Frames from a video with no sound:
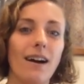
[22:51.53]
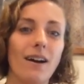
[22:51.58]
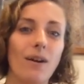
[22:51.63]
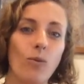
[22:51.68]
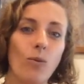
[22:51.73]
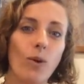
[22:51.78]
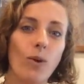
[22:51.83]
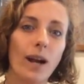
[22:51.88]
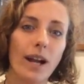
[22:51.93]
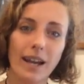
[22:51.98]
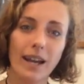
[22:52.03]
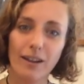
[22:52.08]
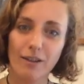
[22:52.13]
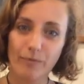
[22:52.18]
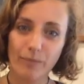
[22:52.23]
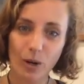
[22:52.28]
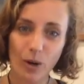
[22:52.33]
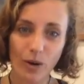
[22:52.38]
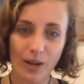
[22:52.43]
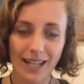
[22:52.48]
what kind of
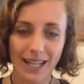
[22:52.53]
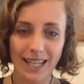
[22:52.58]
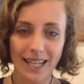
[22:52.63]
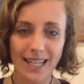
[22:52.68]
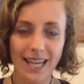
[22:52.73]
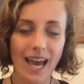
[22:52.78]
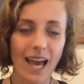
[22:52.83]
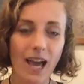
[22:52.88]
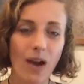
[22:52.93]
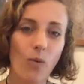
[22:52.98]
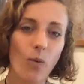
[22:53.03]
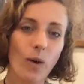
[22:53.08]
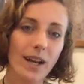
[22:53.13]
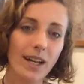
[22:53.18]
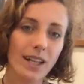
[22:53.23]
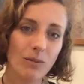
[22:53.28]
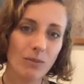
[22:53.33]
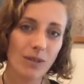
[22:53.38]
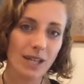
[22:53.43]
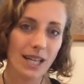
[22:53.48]
boat can I get,
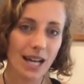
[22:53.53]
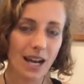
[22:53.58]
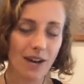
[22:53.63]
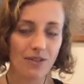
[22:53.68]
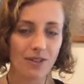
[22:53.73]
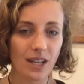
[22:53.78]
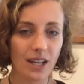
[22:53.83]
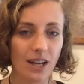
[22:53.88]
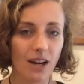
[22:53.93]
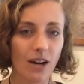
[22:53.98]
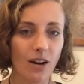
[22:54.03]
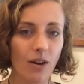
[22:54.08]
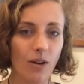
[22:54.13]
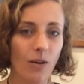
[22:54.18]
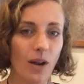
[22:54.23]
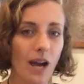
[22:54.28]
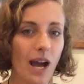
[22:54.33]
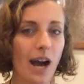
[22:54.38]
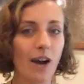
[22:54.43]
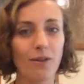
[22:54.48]
when can we get out there,
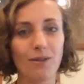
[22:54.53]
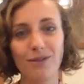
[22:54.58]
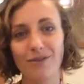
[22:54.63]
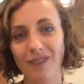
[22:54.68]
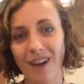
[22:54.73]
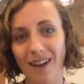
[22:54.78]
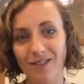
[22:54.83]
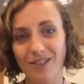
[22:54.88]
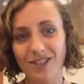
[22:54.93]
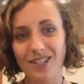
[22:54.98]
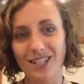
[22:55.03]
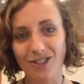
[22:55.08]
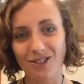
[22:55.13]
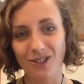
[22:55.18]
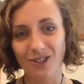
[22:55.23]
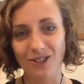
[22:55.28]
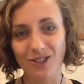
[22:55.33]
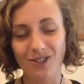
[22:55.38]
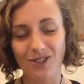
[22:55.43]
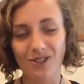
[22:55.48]
how do we find the sea
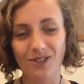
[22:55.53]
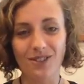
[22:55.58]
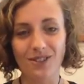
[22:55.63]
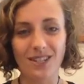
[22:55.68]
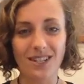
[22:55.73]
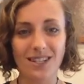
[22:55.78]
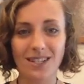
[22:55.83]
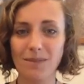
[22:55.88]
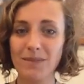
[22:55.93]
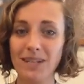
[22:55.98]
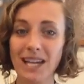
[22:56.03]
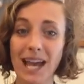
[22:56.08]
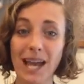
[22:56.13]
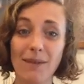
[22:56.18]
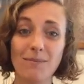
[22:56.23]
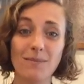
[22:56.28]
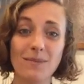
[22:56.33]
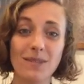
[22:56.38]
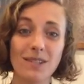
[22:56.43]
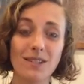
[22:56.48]
turtles, and
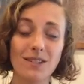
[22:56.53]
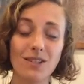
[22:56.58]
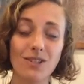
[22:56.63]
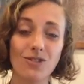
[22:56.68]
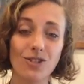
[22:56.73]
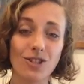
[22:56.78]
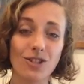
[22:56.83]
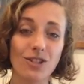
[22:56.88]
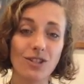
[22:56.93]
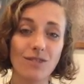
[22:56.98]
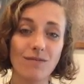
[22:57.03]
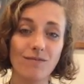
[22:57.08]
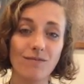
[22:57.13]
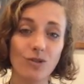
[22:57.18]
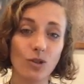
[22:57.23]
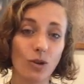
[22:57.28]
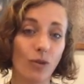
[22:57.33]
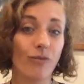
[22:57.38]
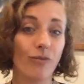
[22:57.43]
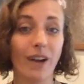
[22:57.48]
sometimes you just
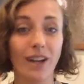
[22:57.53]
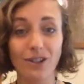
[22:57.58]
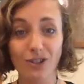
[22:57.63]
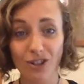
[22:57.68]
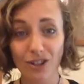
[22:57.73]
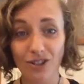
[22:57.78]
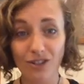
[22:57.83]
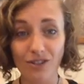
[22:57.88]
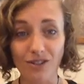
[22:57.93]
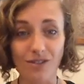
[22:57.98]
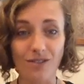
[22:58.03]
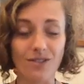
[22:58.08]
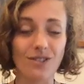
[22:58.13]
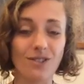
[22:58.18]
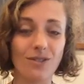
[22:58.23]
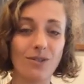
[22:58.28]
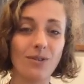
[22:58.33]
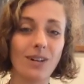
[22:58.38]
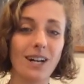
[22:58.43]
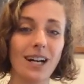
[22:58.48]
don't find turtles
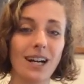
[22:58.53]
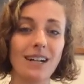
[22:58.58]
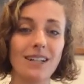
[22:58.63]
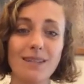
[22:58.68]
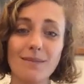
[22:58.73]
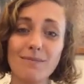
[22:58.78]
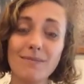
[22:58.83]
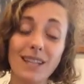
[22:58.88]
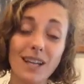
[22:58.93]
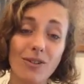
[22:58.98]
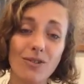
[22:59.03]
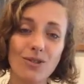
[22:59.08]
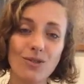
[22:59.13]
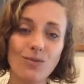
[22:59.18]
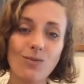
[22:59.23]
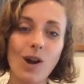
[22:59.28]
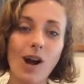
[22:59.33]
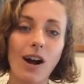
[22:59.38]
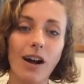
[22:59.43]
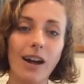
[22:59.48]
or something goes
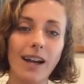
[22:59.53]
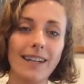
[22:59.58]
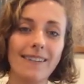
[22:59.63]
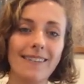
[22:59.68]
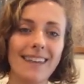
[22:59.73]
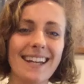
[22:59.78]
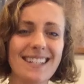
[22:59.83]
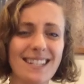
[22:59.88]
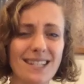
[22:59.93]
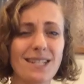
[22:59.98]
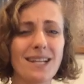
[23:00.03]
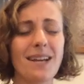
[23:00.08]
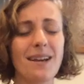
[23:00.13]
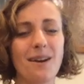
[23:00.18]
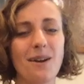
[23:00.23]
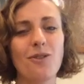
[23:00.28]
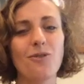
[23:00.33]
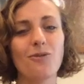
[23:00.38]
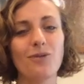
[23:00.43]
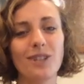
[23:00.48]
wrong, and that's
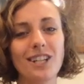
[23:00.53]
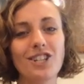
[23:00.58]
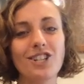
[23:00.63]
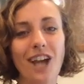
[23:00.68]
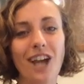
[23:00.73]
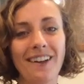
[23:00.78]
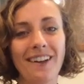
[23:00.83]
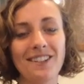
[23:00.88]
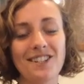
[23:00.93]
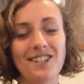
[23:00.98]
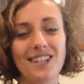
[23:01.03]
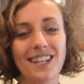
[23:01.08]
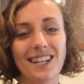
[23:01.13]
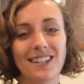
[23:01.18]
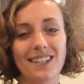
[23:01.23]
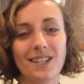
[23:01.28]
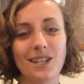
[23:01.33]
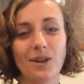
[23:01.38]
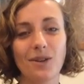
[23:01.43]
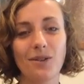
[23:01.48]
really
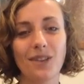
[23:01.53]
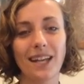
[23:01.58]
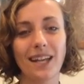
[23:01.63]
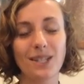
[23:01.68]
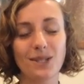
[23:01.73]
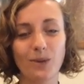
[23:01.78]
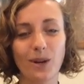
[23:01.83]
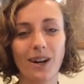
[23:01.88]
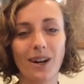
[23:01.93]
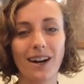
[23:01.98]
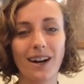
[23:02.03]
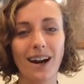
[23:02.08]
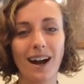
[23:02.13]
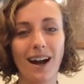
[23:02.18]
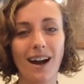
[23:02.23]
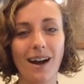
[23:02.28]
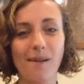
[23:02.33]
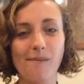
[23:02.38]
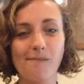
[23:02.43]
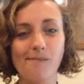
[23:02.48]
challenging. So that's where
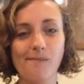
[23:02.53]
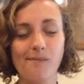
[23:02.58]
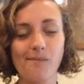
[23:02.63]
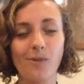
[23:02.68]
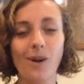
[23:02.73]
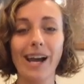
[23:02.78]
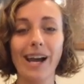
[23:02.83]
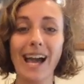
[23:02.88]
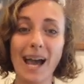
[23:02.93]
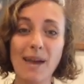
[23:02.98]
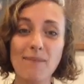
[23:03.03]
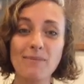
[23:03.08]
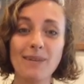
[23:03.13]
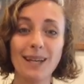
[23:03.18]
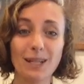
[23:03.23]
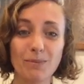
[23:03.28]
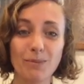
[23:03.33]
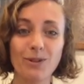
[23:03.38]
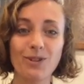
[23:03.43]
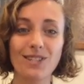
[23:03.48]
why I
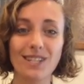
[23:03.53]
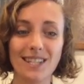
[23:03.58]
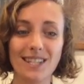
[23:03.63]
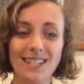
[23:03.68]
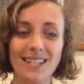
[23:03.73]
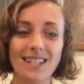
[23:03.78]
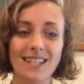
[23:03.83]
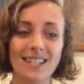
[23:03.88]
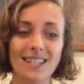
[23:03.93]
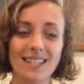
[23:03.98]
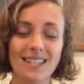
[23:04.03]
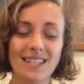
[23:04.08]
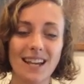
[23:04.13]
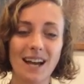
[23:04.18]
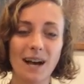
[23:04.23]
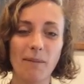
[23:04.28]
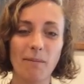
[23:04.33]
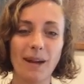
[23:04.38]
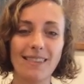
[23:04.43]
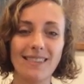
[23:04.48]
picked persistence.
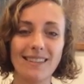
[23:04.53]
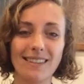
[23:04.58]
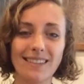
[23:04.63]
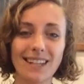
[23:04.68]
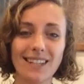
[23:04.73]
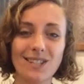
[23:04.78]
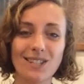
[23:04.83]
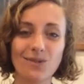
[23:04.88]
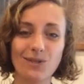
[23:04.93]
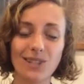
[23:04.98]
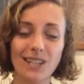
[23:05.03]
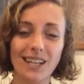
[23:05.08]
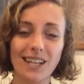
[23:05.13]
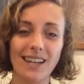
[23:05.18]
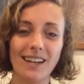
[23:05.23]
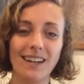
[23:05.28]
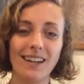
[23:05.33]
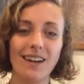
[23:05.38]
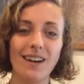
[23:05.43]
I think that's really